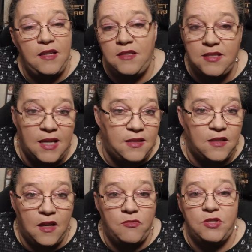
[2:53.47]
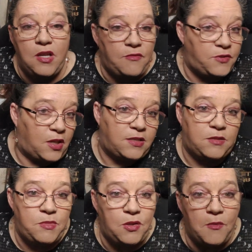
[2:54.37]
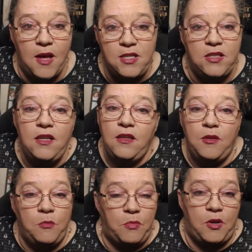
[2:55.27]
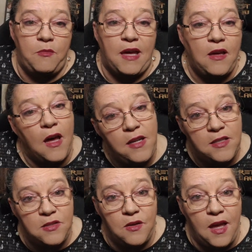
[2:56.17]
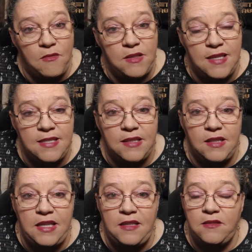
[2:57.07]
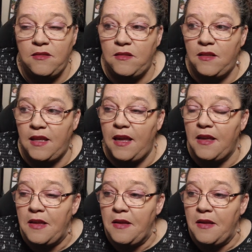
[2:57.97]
I just take the covers off, toss them in the wash, and put them back on, and so I have a nice clean thing.